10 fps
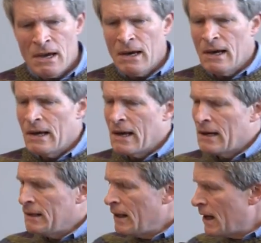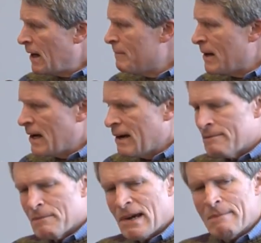uh, and a lot of them may not
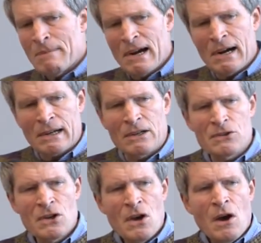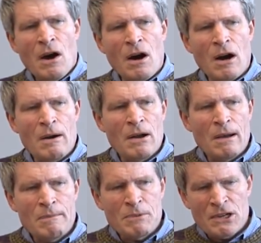even be Americans, are
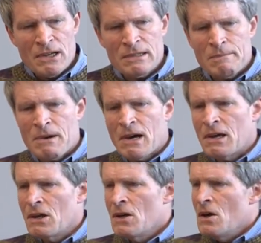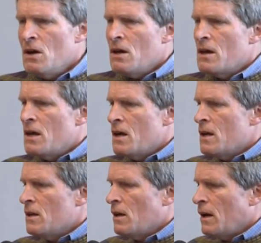uh, participating
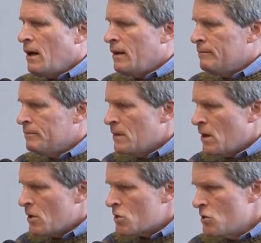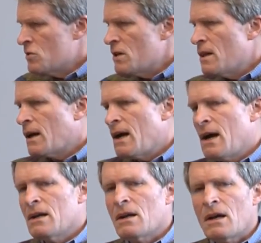in um, uh, choosing the
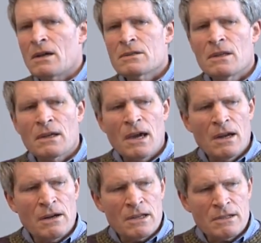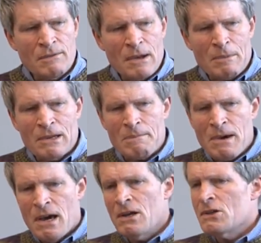candidates. And the candidates develop a
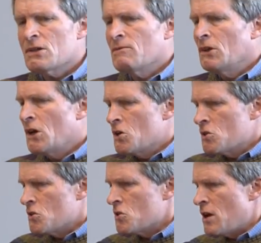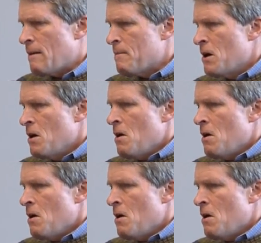dependency relationship